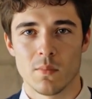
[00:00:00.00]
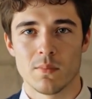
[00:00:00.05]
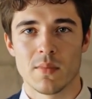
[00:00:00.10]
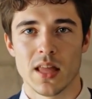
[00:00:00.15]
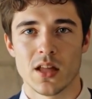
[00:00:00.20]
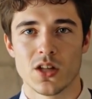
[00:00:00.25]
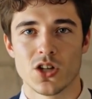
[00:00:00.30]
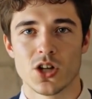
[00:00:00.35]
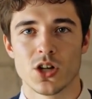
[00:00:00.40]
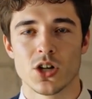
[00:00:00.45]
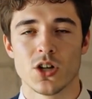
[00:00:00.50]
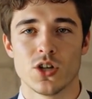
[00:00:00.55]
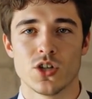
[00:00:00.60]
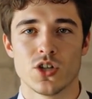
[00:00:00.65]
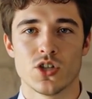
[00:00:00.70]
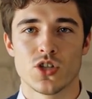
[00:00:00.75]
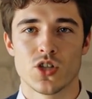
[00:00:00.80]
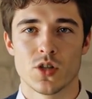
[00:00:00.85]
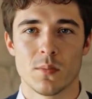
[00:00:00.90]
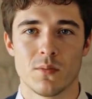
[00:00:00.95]
Make sure your
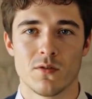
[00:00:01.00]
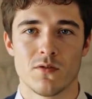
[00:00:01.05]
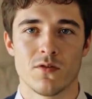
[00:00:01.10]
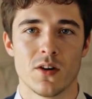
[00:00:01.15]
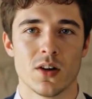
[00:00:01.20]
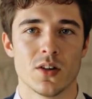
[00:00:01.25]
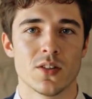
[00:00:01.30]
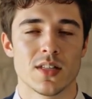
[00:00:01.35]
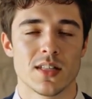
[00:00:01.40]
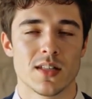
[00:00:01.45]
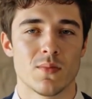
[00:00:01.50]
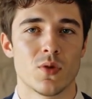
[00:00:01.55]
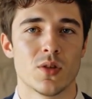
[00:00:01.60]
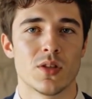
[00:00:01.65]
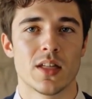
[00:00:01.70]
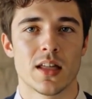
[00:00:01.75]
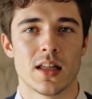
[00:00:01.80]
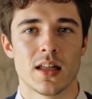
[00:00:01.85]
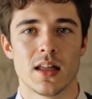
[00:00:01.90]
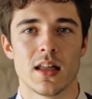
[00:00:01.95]
script flows
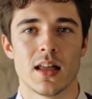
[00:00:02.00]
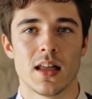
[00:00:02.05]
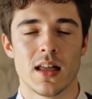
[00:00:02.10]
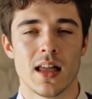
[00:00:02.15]
smoothly.